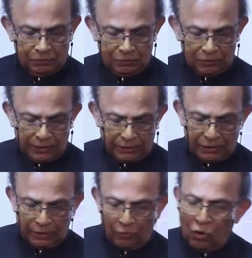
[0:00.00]
Right.
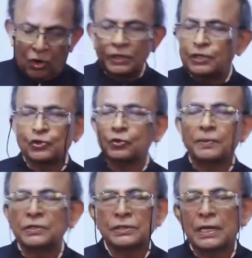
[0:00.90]
All
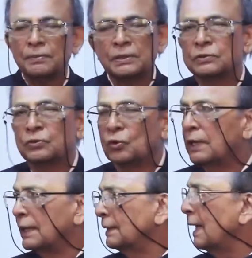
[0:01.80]
instruments can be sold
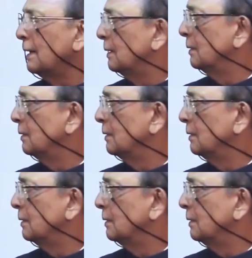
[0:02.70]
like that,